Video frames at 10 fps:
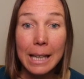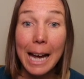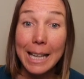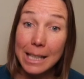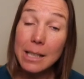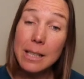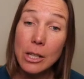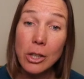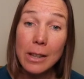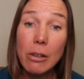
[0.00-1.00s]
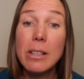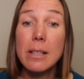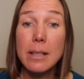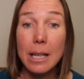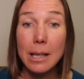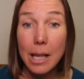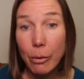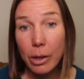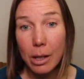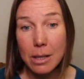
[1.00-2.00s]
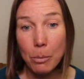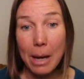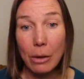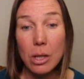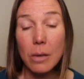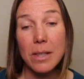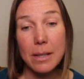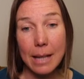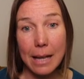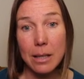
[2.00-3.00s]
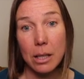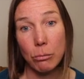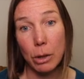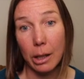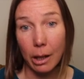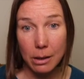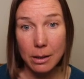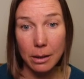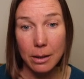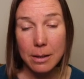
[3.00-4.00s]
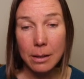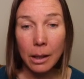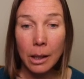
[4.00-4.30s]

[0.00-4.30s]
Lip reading: And in addition, there is a significant amount of statin reluctance,